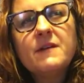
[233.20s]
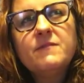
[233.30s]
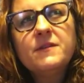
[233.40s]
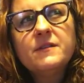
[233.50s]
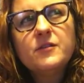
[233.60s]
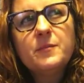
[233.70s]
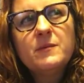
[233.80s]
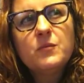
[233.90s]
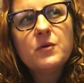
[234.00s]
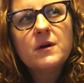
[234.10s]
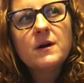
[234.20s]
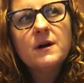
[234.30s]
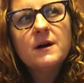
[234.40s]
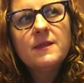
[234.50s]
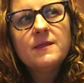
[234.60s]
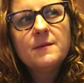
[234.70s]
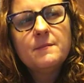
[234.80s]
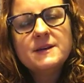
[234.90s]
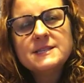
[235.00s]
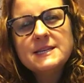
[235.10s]
It feels a little bit more on the
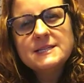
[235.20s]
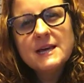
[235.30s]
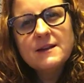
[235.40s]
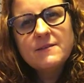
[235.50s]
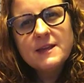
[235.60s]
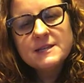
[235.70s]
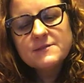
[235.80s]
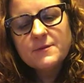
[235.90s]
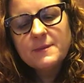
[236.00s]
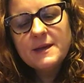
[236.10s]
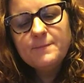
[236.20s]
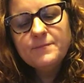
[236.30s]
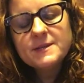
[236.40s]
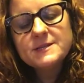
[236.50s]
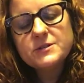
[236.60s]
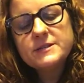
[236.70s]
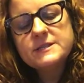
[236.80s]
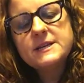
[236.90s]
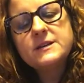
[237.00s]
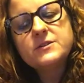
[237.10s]
musky side of things for me. So
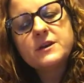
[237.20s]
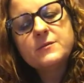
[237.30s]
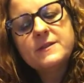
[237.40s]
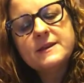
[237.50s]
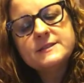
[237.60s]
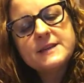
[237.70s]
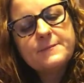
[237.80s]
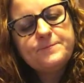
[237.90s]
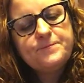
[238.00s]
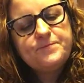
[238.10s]
let's take a look at what they say.